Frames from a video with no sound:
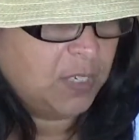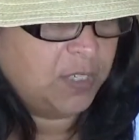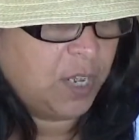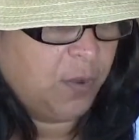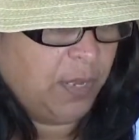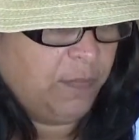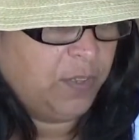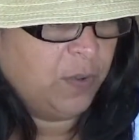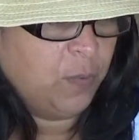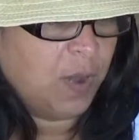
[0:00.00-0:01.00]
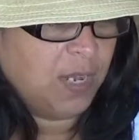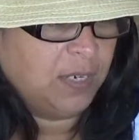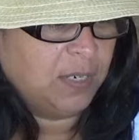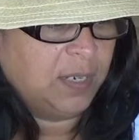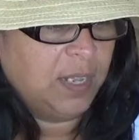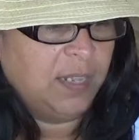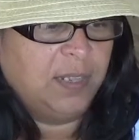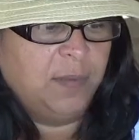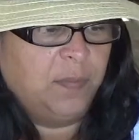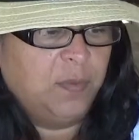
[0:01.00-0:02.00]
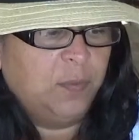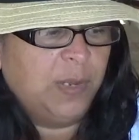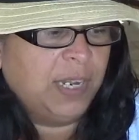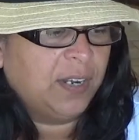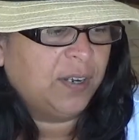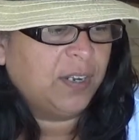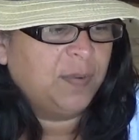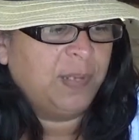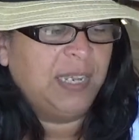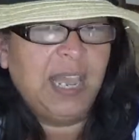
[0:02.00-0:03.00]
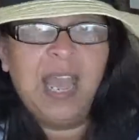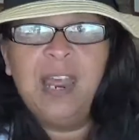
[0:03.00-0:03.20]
So if you want, the wicked are going to be